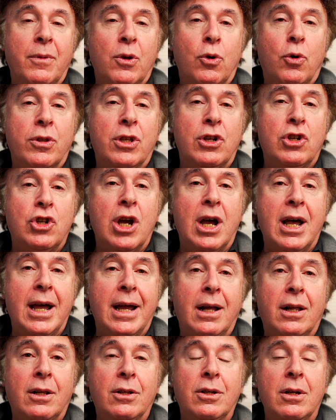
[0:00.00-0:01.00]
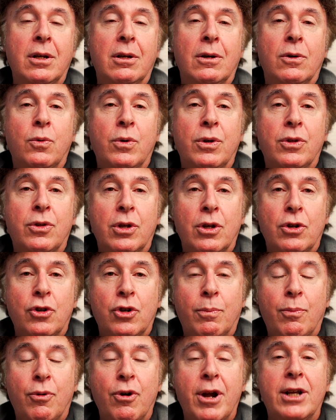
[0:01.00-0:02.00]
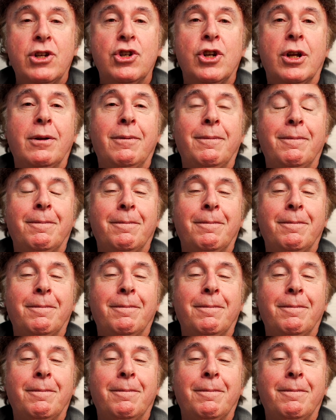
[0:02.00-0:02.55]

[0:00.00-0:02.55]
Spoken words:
or the child with depression.